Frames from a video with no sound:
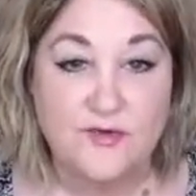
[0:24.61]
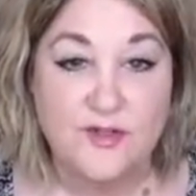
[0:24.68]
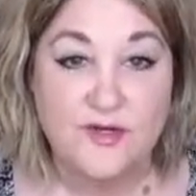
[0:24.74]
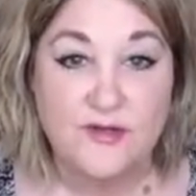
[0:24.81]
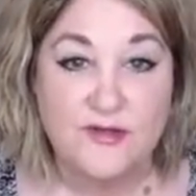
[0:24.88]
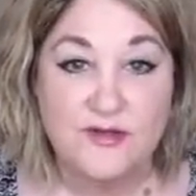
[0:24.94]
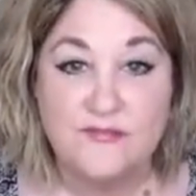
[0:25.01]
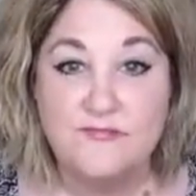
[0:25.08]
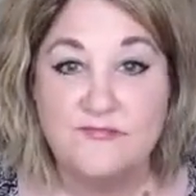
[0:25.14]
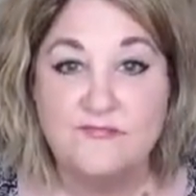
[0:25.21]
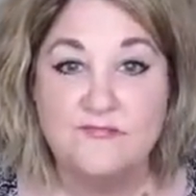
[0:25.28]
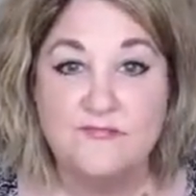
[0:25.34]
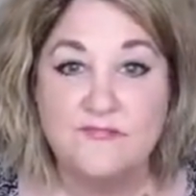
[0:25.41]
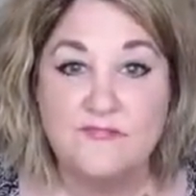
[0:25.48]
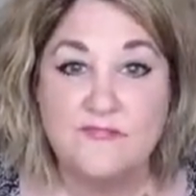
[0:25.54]
want to
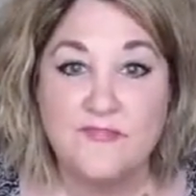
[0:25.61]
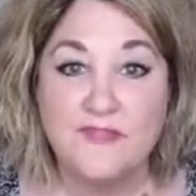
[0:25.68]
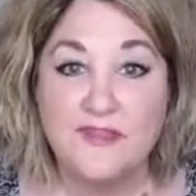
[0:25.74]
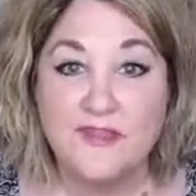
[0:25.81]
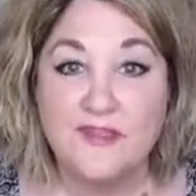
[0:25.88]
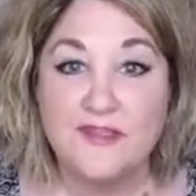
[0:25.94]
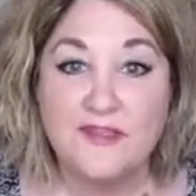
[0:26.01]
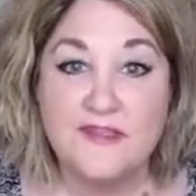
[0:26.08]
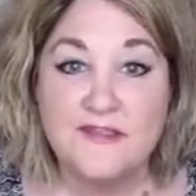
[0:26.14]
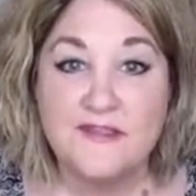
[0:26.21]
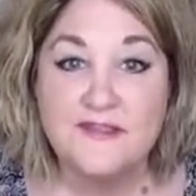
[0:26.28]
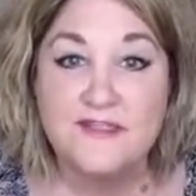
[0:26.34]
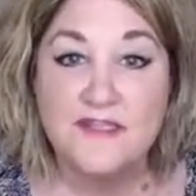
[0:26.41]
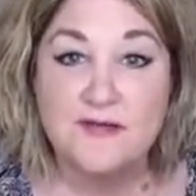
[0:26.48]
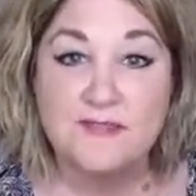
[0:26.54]

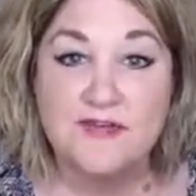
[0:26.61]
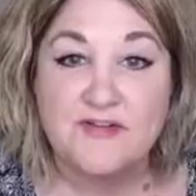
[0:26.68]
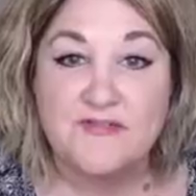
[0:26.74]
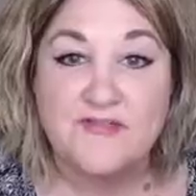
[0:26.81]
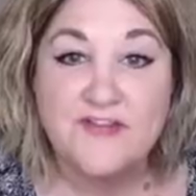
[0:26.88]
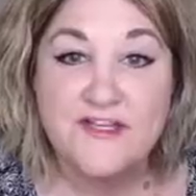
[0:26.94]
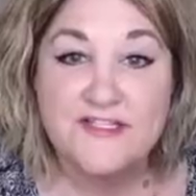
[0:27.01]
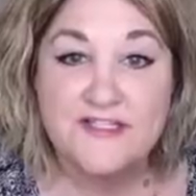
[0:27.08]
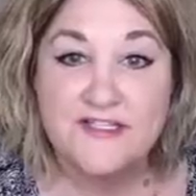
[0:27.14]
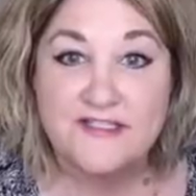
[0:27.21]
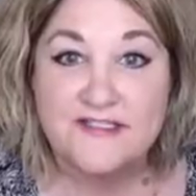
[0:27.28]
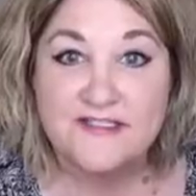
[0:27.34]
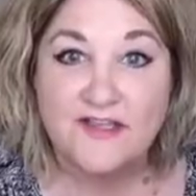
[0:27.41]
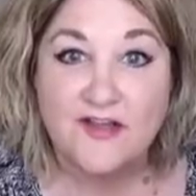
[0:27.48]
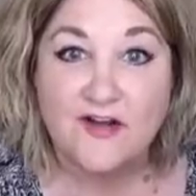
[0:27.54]
seem to fix
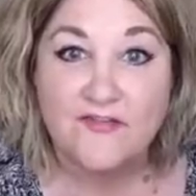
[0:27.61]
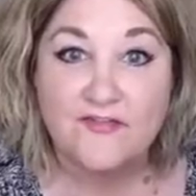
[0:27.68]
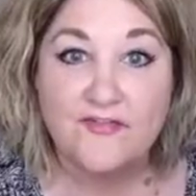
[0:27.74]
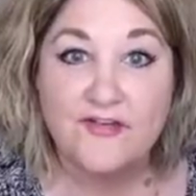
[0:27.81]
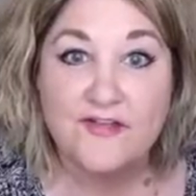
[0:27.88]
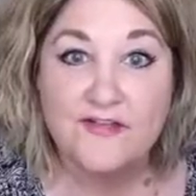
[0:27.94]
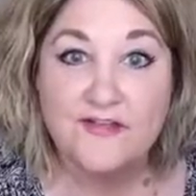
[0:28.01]
itself.